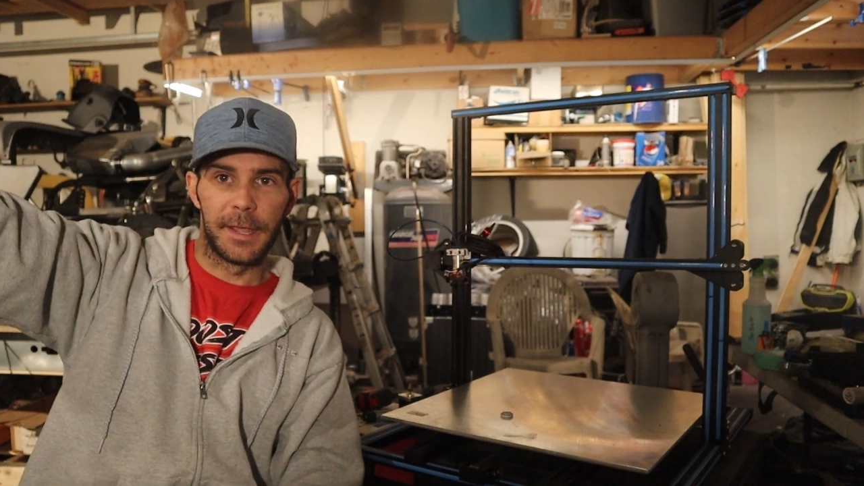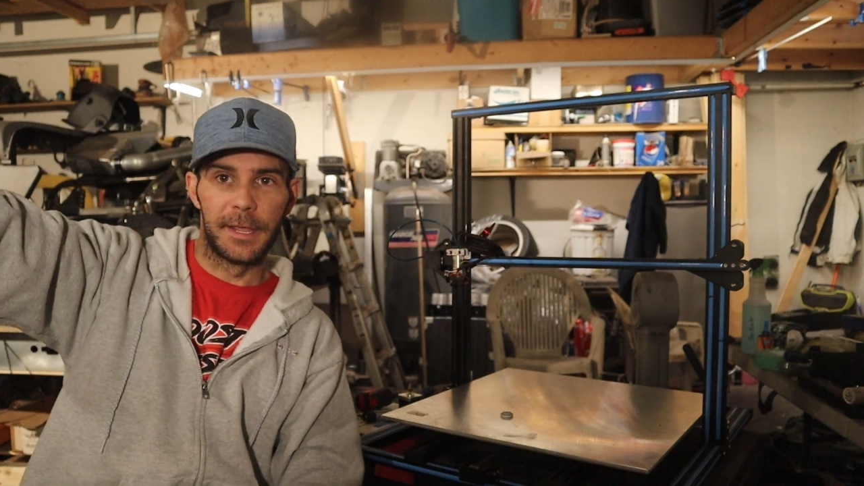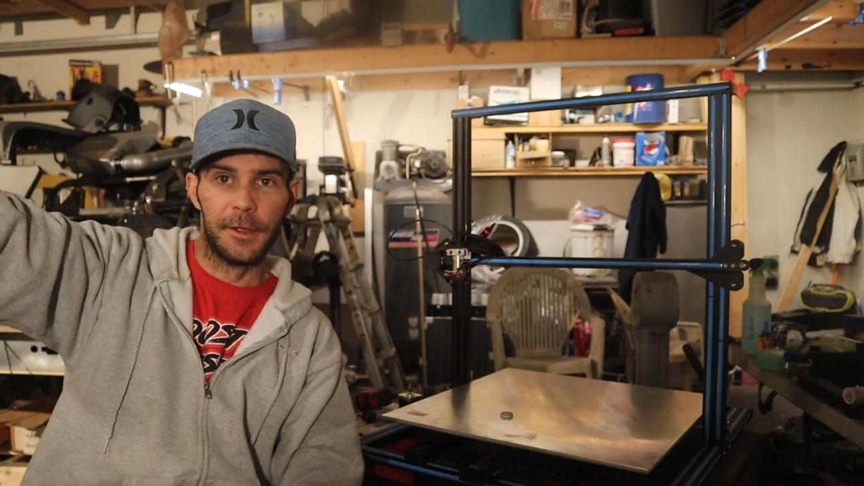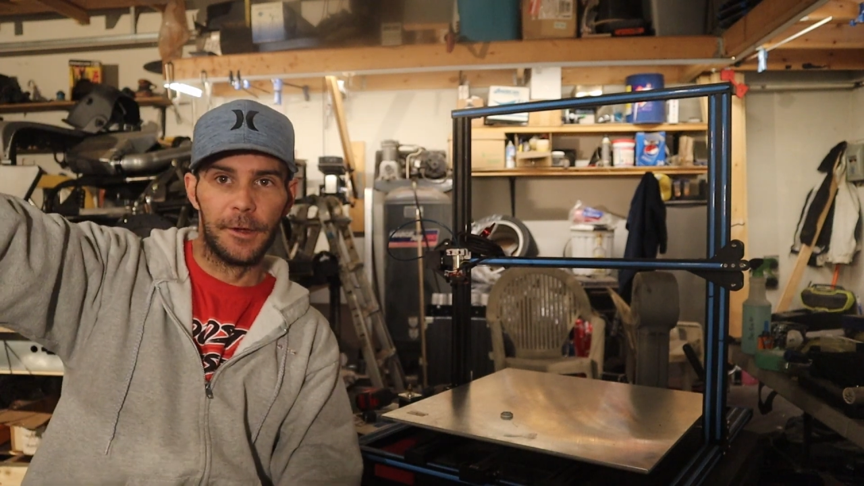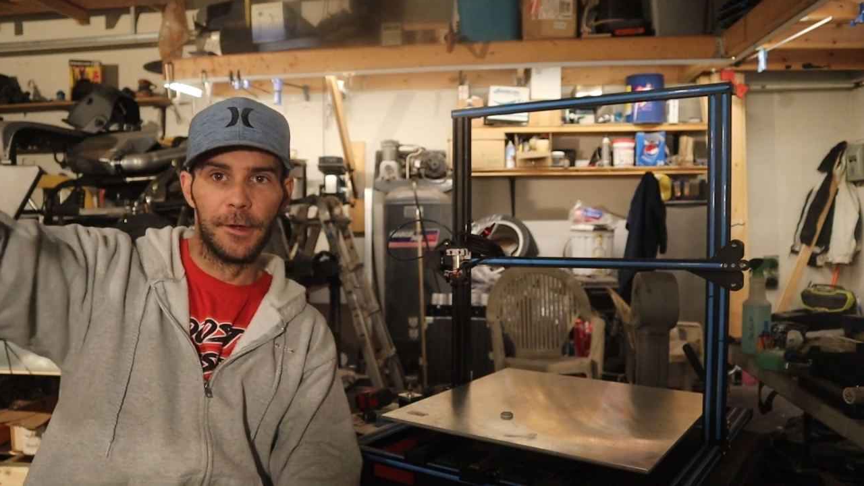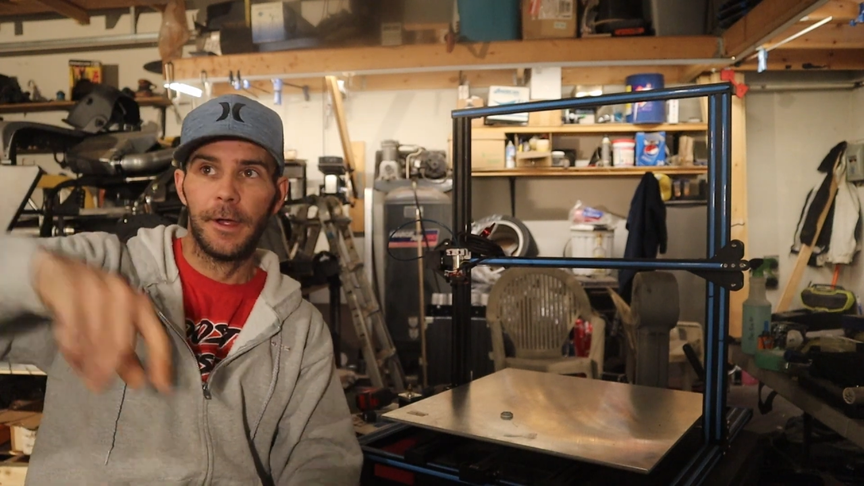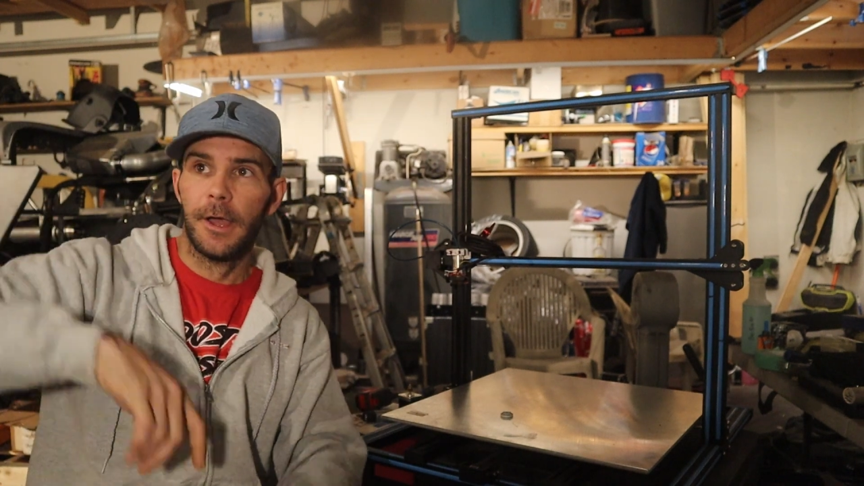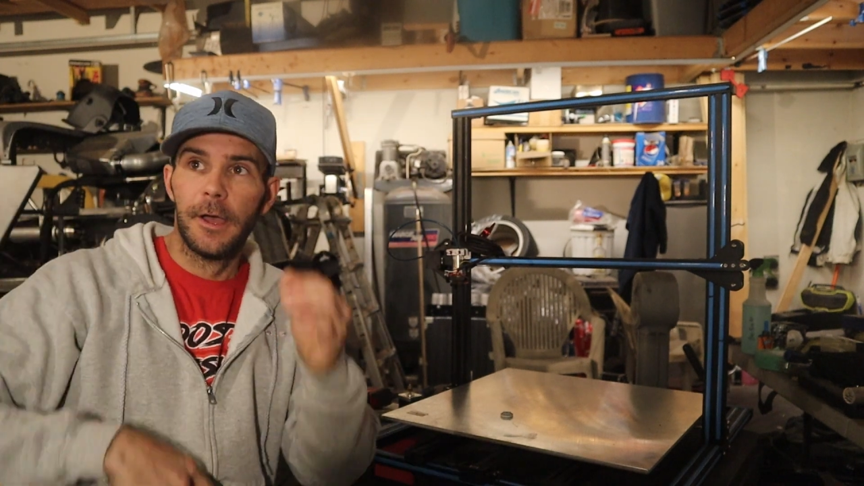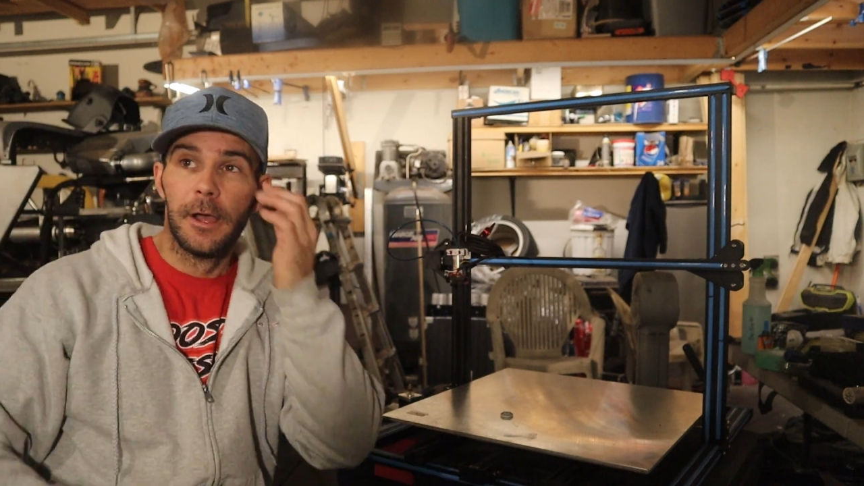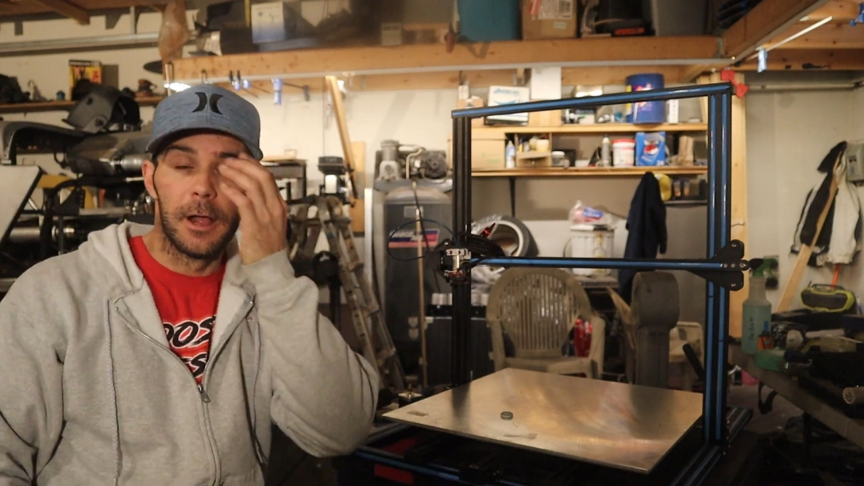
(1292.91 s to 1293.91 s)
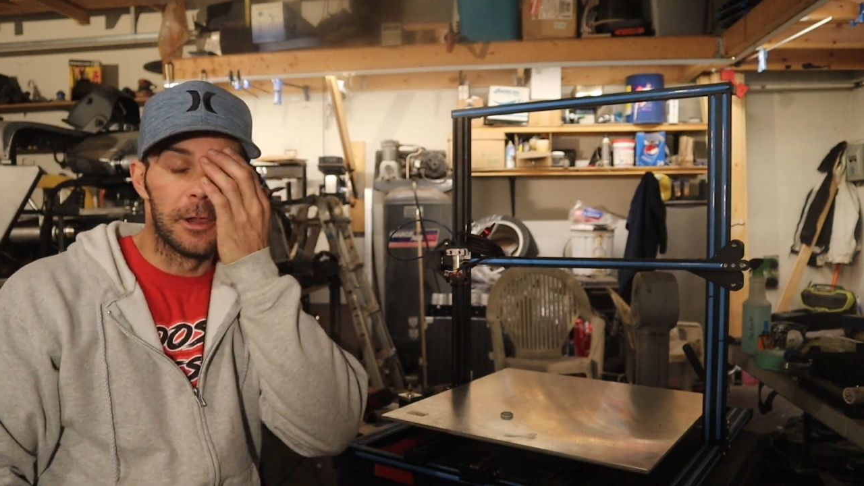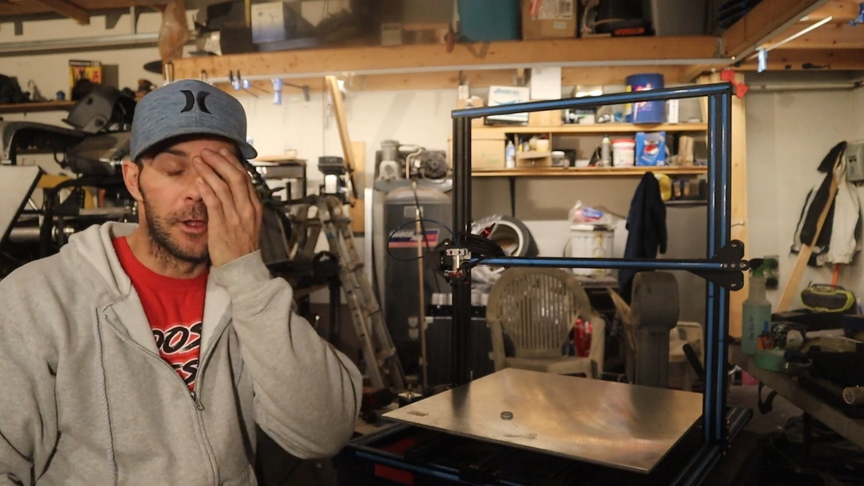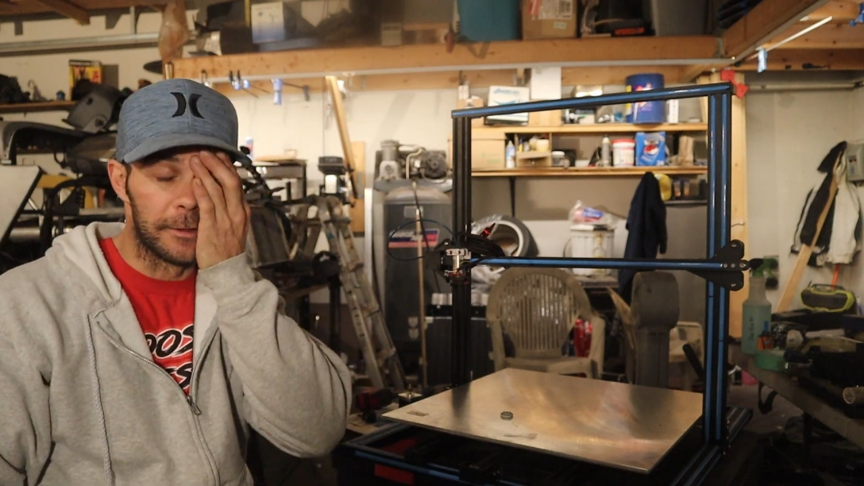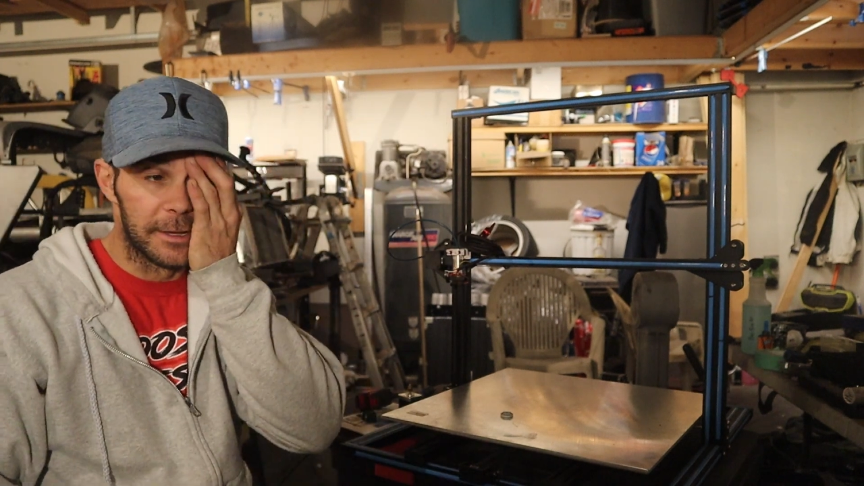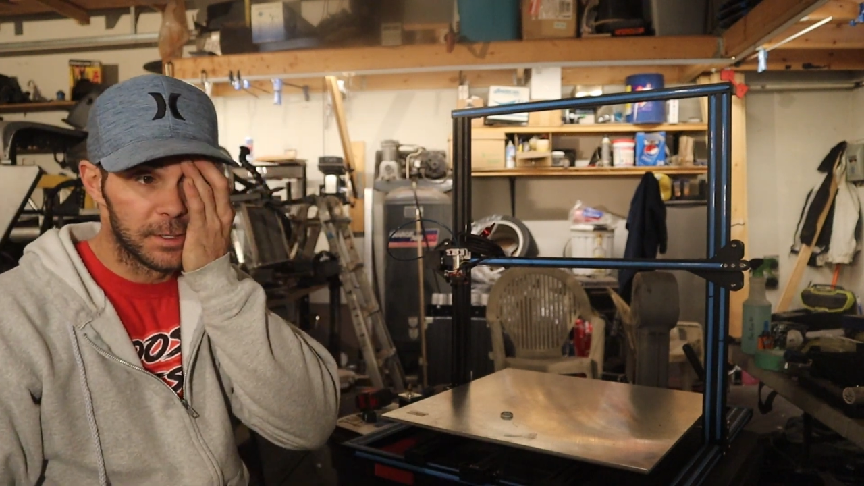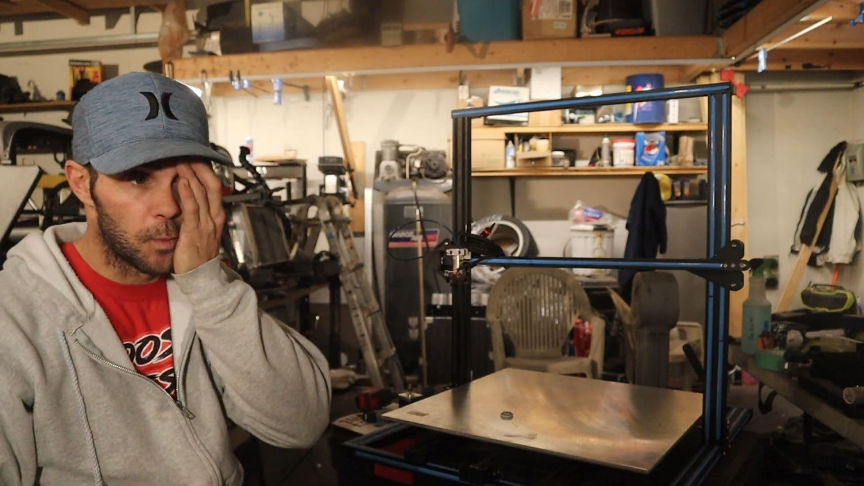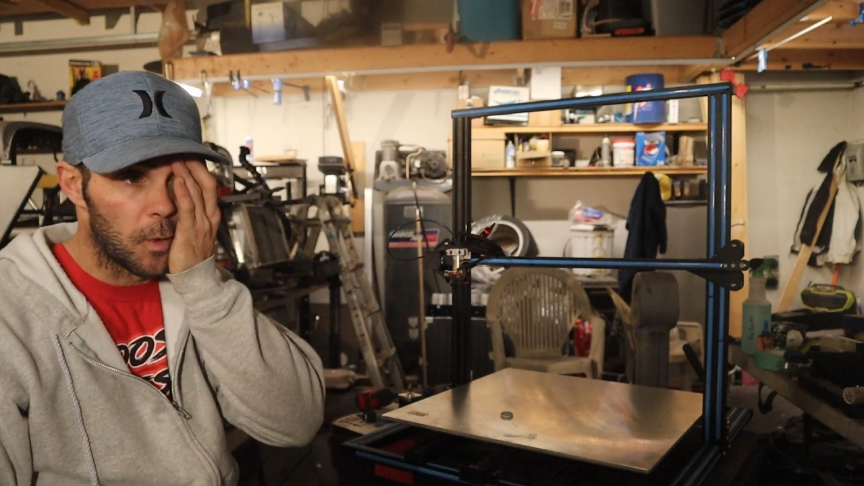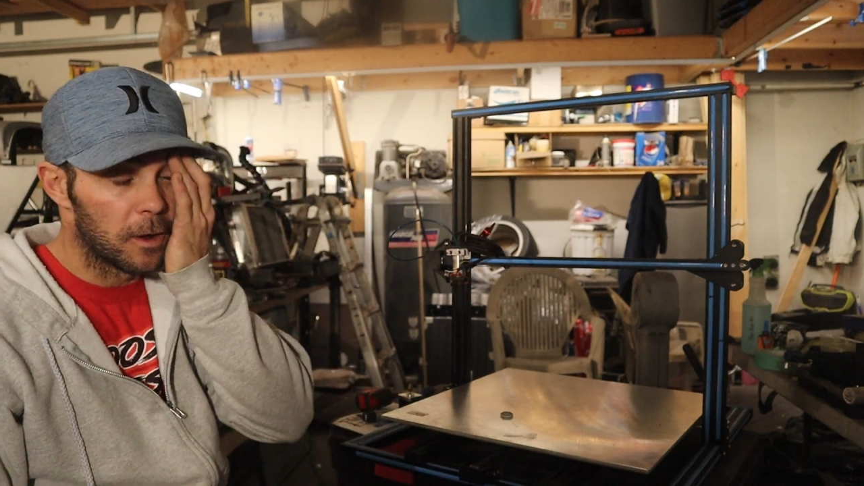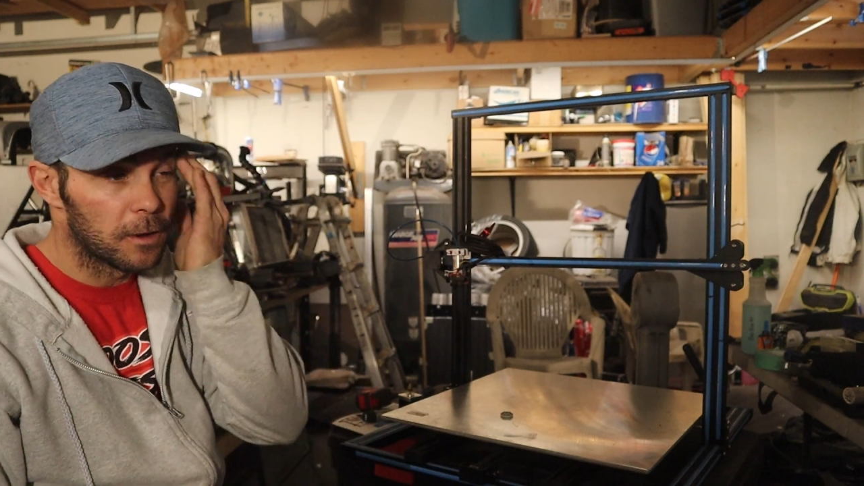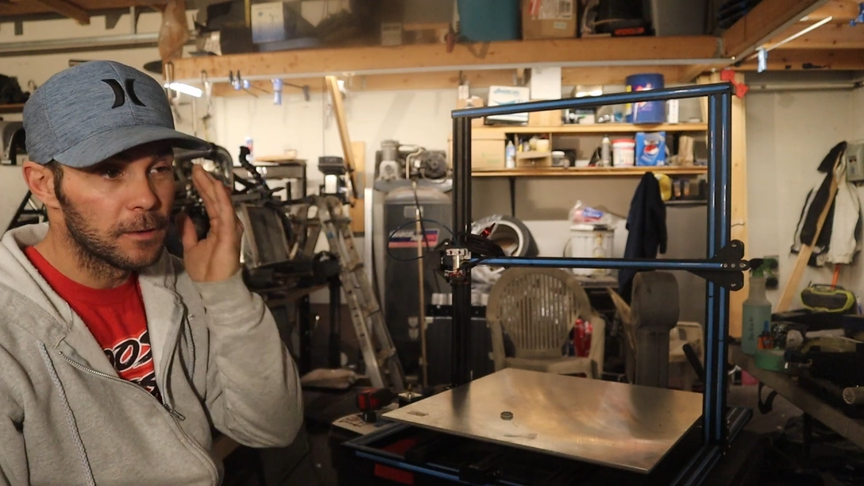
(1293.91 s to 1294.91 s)
here along this
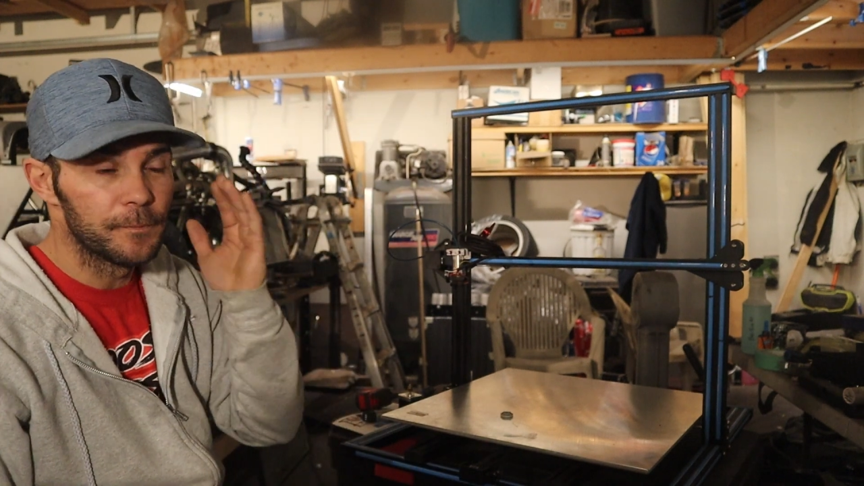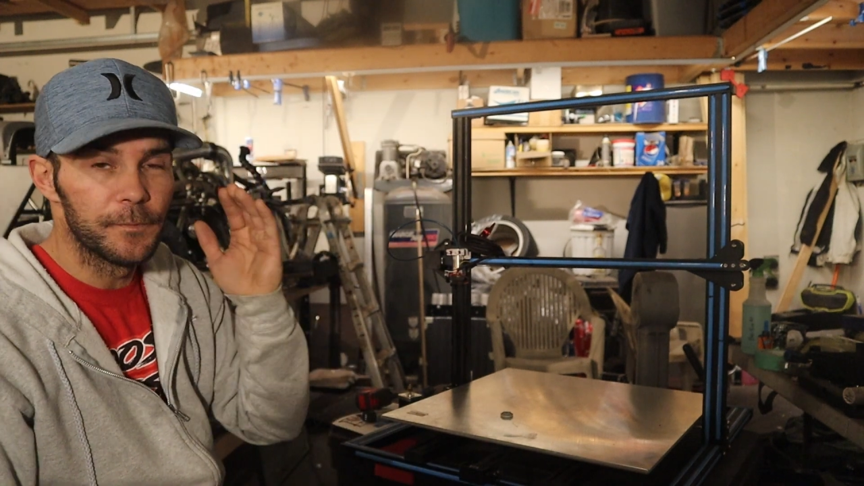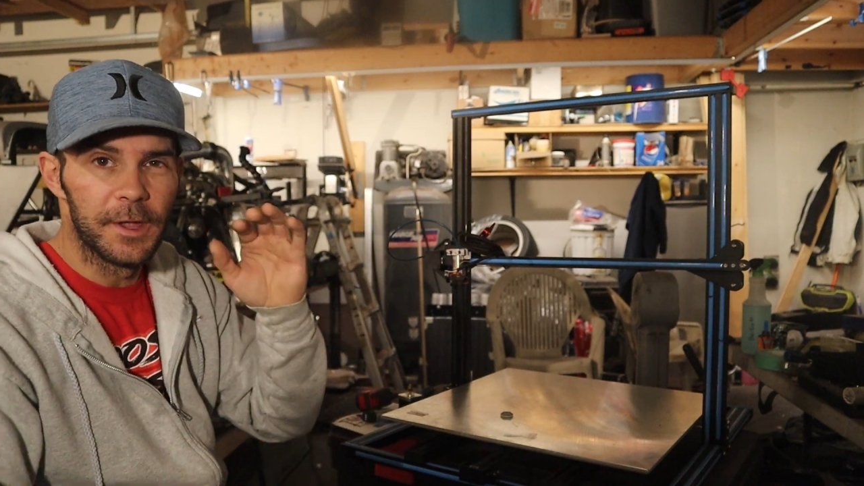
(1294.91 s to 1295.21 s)
wall,